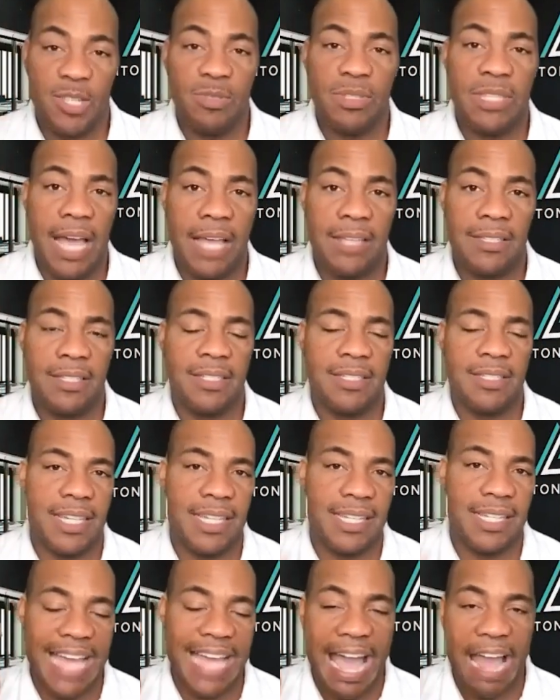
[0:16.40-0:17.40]
I started
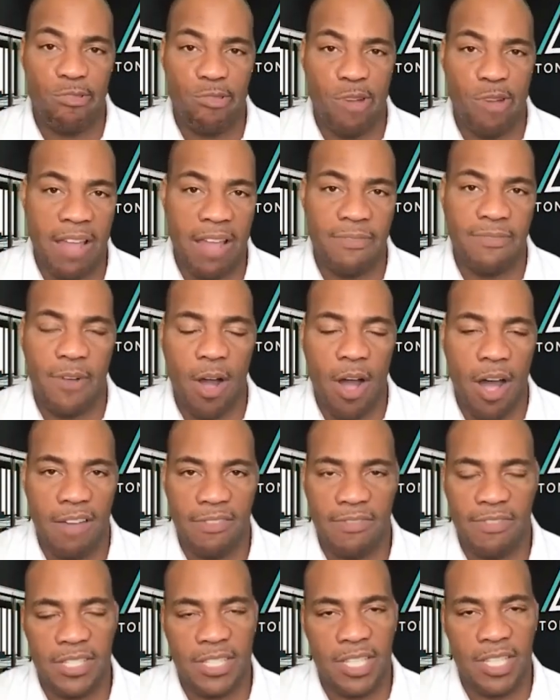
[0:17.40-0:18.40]
working for Barack
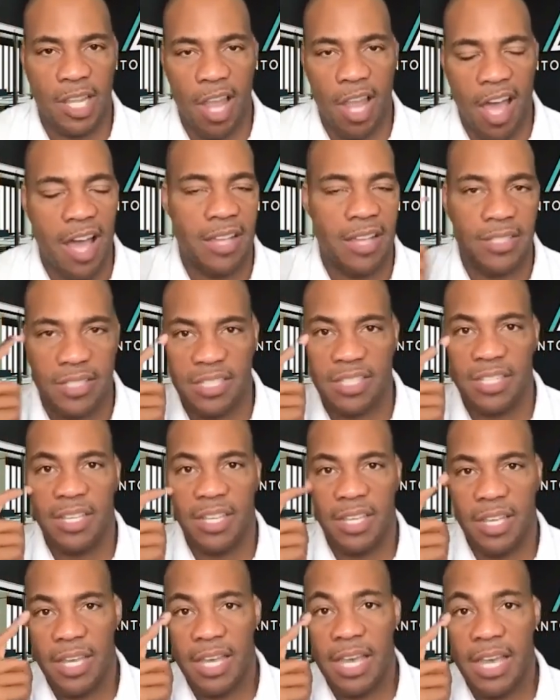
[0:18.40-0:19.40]
Obama in
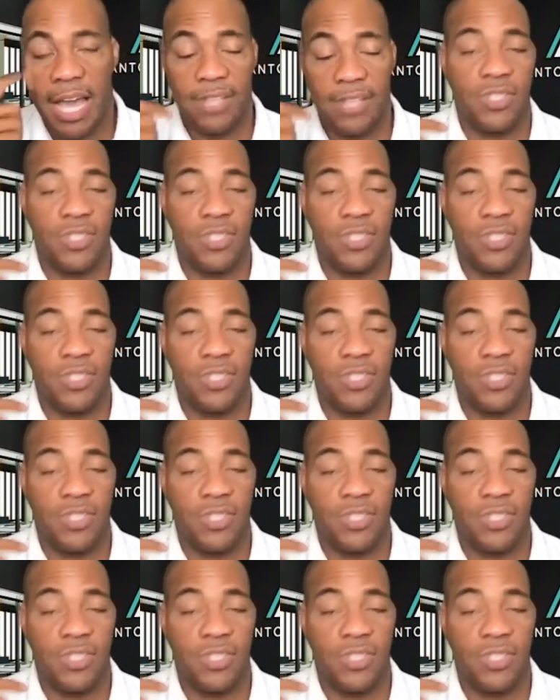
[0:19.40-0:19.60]
2007,